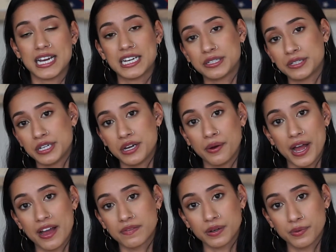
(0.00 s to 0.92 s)
I don't know,
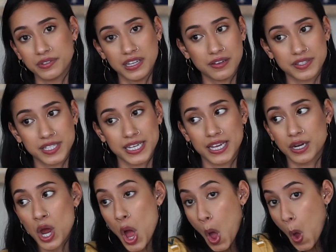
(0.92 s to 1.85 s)
everyone loves it.
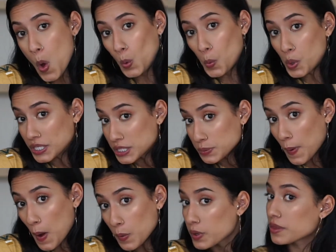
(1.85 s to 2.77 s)
What's
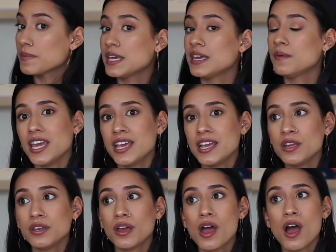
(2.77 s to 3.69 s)
wrong with me?
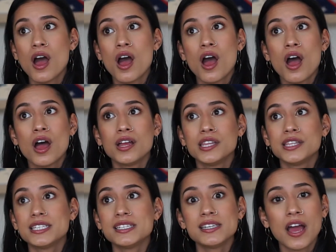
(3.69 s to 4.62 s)
It
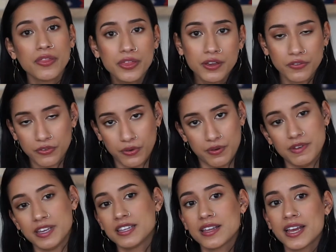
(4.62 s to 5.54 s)
did nothing for
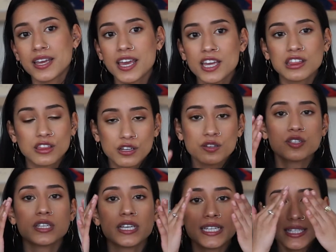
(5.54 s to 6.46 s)
me. Like, it
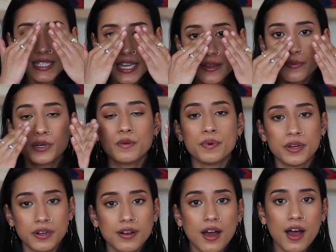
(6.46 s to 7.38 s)
looks like skin when you
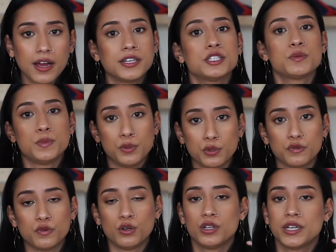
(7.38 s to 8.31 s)
put it on. It's
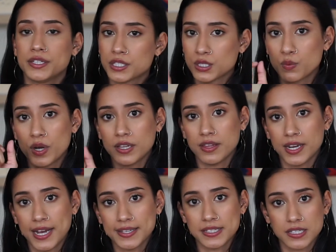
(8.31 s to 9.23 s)
beautiful. It's the one
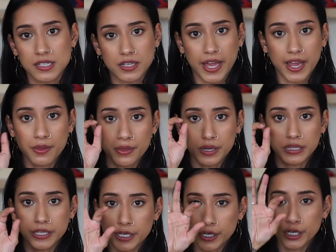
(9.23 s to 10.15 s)
that has the
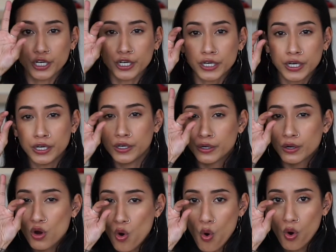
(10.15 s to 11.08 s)
clear
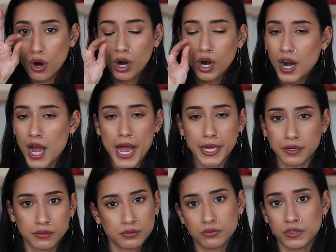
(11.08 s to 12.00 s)
core. I
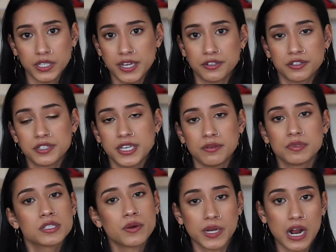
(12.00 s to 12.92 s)
don't really understand
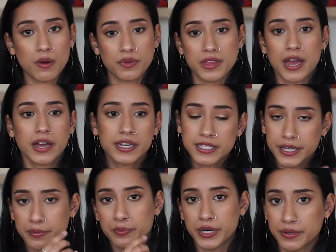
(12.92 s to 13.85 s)
what's going on with that,
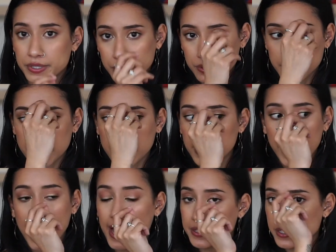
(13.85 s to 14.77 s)
because when I was using it, I
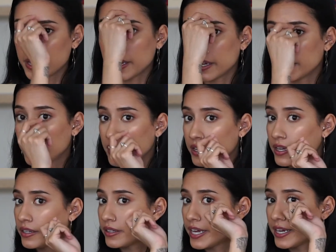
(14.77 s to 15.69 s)
had to
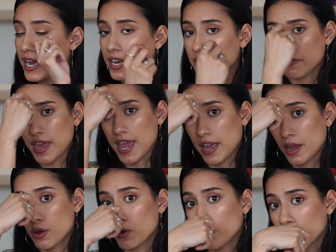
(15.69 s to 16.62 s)
like kind of
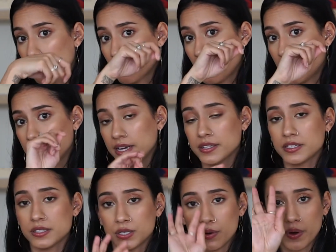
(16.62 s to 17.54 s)
angle the product
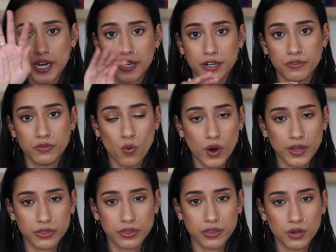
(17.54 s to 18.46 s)
so I could
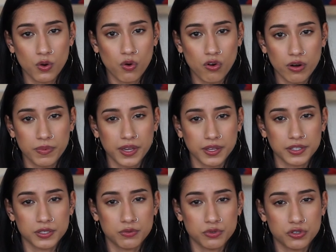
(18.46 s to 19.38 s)
avoid the core,
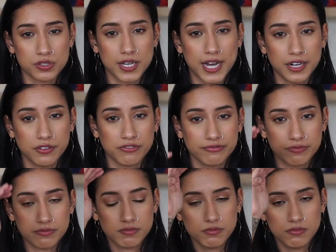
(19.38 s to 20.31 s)
because it would just kind of
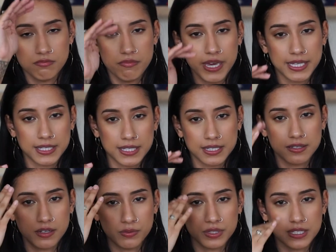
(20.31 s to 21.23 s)

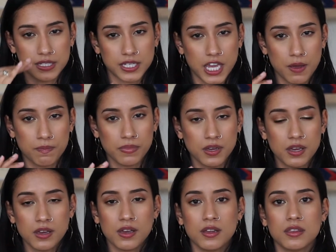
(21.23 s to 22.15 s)
miss, it would skip
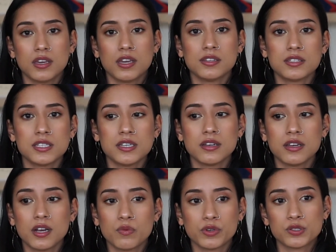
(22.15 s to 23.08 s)
the
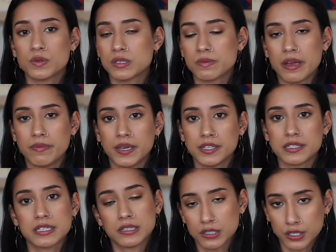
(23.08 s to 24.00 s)
concealer, which was my
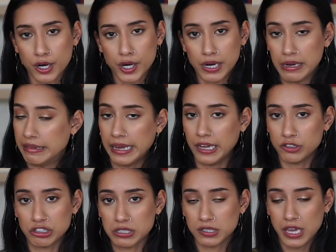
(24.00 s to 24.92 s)
biggest concern, and that
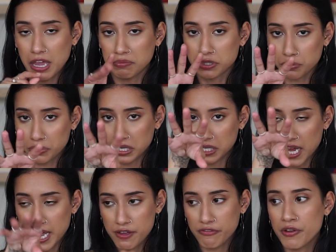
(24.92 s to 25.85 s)
just came to real
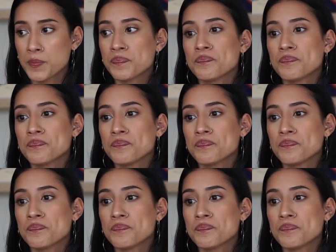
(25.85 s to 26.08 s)
life.